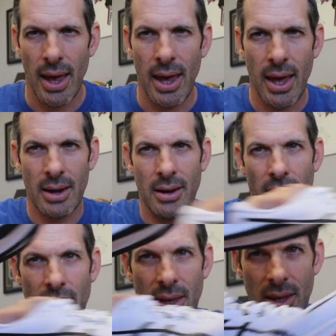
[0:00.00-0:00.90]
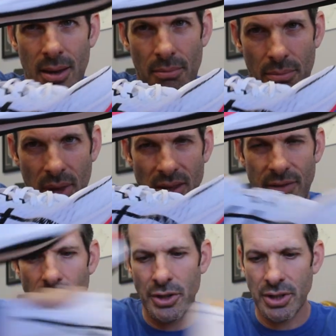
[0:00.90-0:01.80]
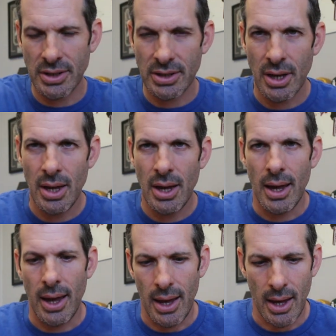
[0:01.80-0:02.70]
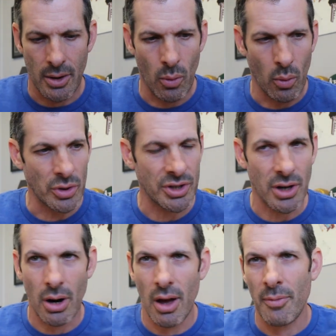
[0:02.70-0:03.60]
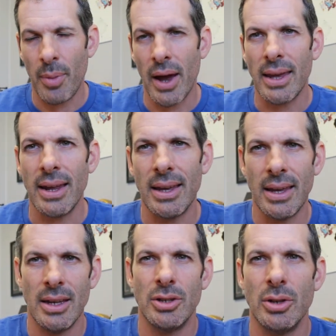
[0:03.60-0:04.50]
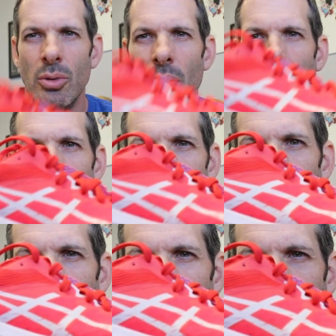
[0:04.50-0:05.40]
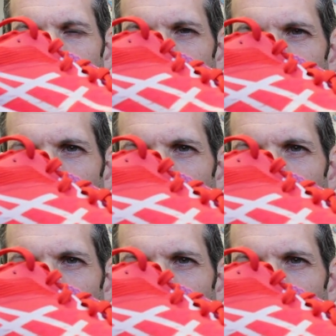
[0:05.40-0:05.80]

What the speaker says: and the men's versions. And we'll start off by getting into the Asics